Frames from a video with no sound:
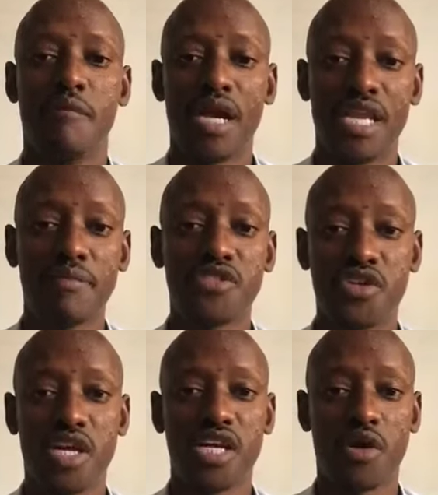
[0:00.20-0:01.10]
My name is
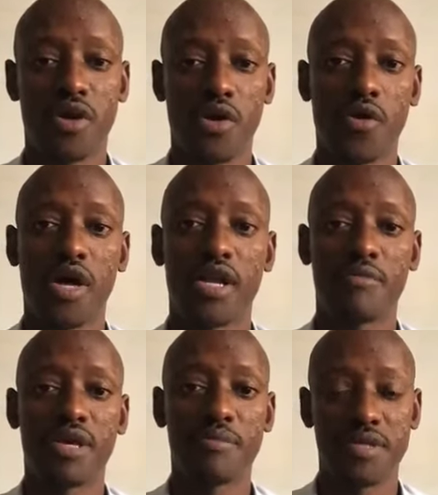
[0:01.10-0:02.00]
Junan Kandwanaho and
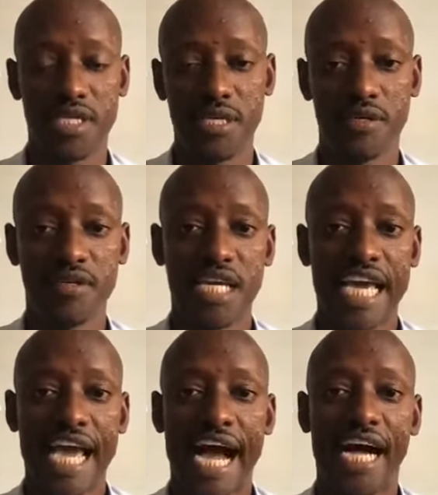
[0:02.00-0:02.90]
I'm the MD
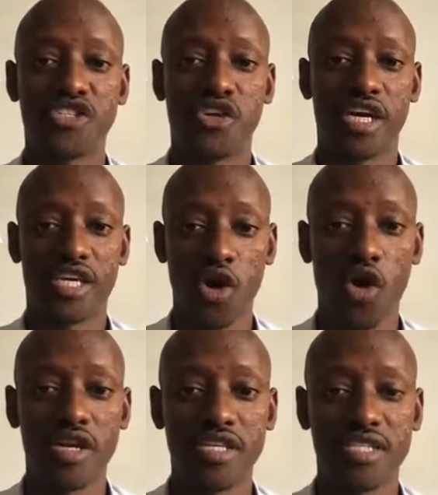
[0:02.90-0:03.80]
at Jonaki
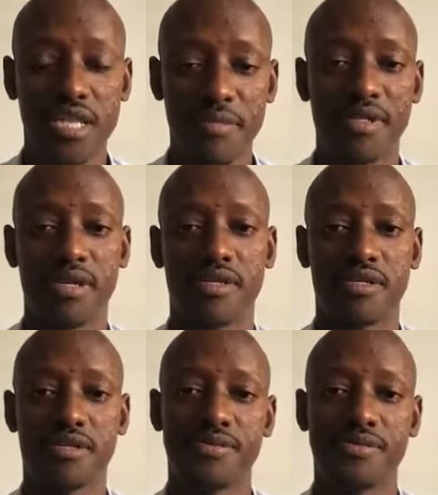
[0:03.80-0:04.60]
Holdings Limited.